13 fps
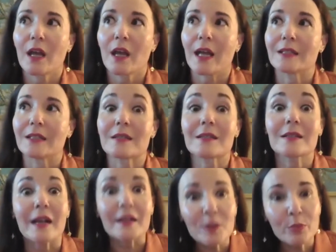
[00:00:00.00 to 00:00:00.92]
and
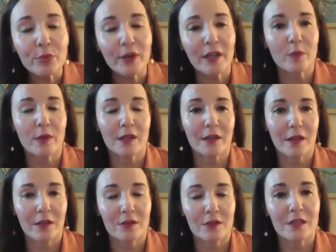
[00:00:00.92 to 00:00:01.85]
celebrate one
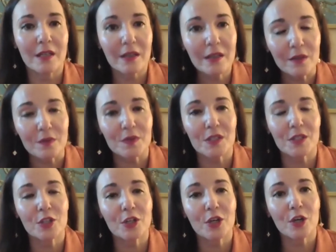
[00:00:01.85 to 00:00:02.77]
another's gifts,
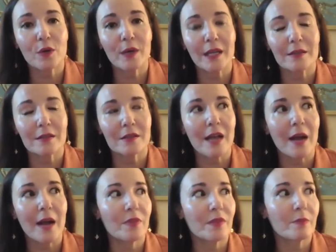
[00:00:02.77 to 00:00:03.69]
you know, and
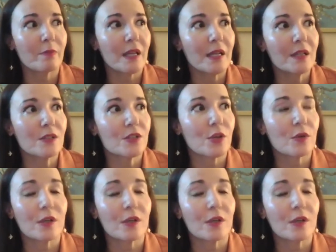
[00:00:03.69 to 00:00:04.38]
stop being so